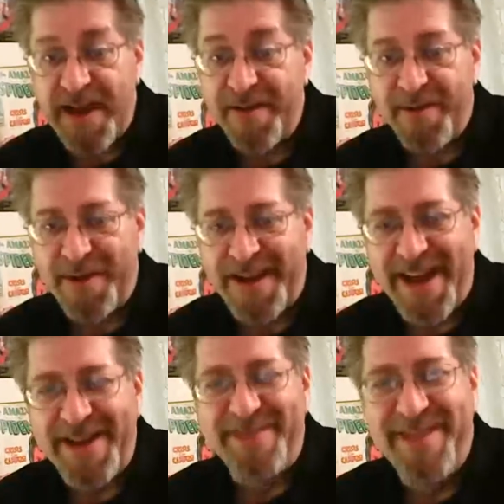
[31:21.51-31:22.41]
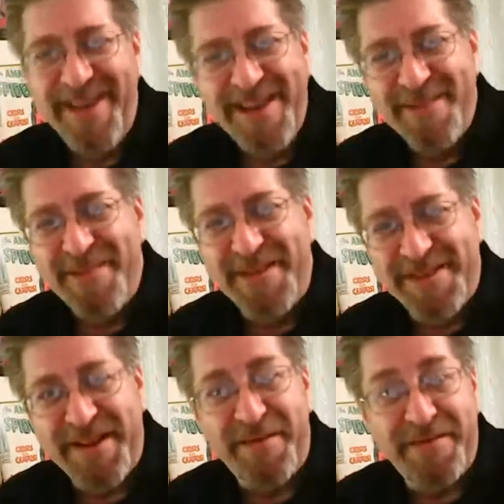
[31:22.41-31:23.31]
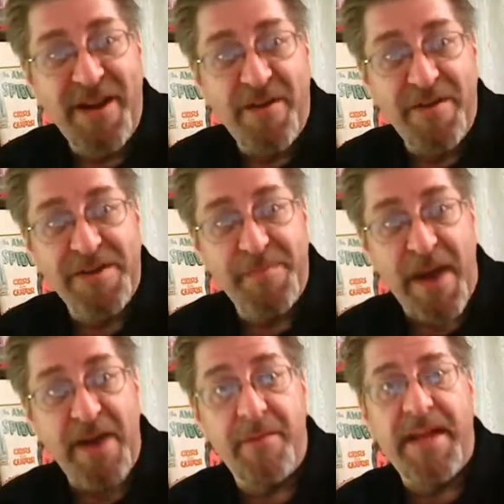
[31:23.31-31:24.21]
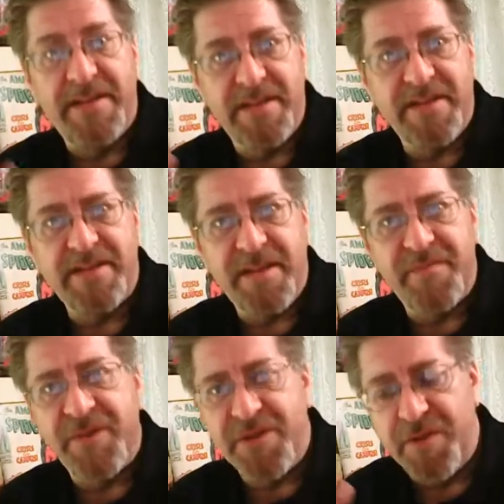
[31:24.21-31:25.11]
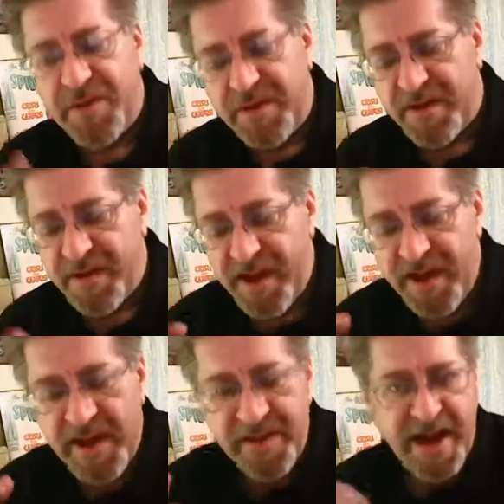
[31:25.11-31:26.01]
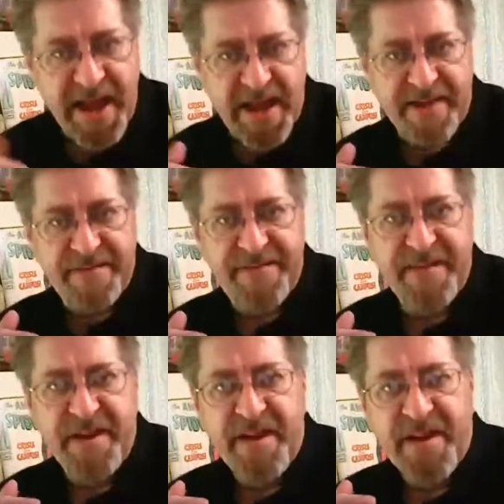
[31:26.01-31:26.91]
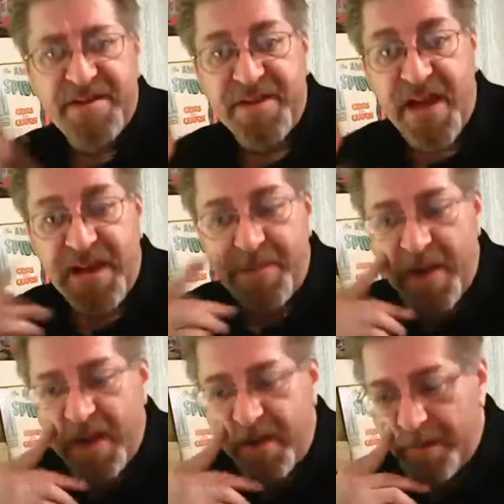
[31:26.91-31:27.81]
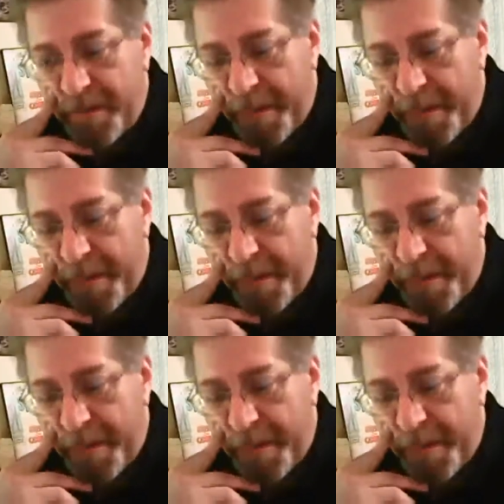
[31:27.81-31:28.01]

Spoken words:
I'd already got the stuff, the Spider-Mans and the stuff that she worked on that I have signed by her.